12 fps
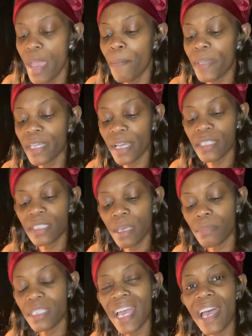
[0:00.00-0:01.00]
Because
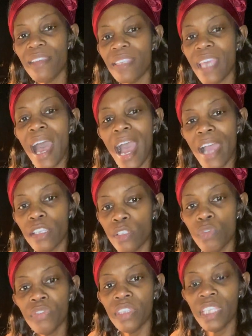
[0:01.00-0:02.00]
sometimes our
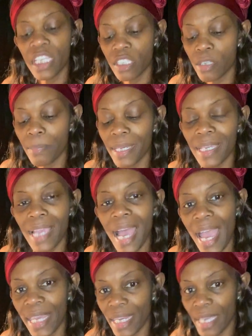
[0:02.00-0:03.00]
youth need to be
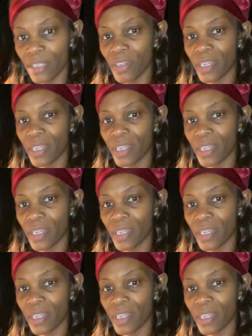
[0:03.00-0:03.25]
guided.